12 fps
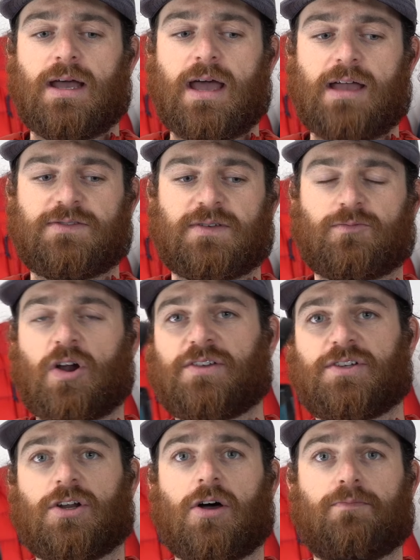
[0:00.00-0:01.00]
I had some
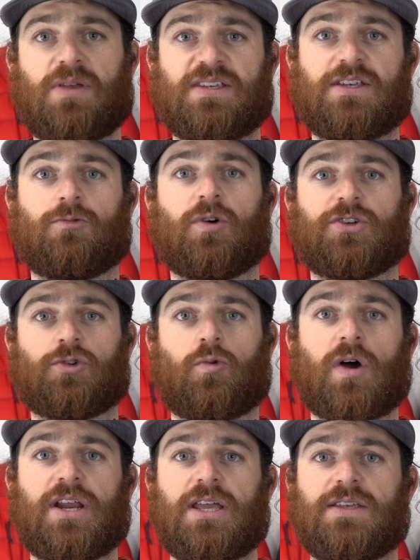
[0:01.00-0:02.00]
Rossignol BC
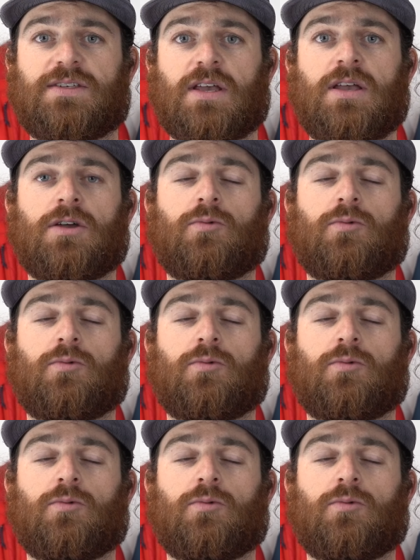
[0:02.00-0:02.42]
120s